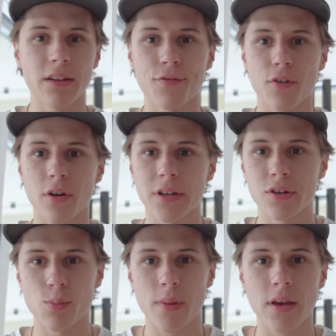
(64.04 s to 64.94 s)
I thought I
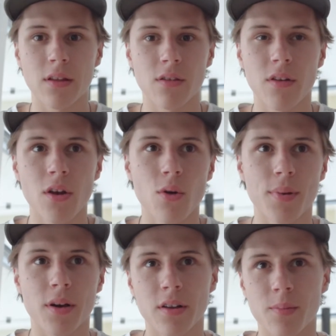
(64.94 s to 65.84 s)
should make this video
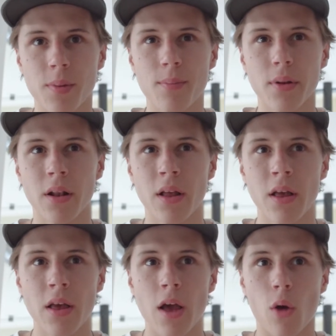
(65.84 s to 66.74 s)
because people
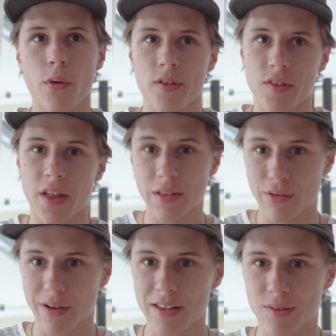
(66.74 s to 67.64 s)
always tend
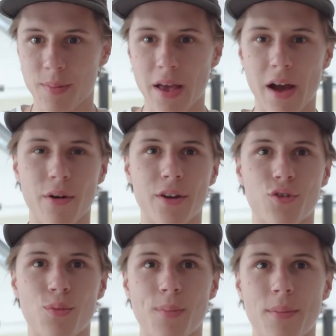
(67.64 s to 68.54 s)
to ask me how I shoot my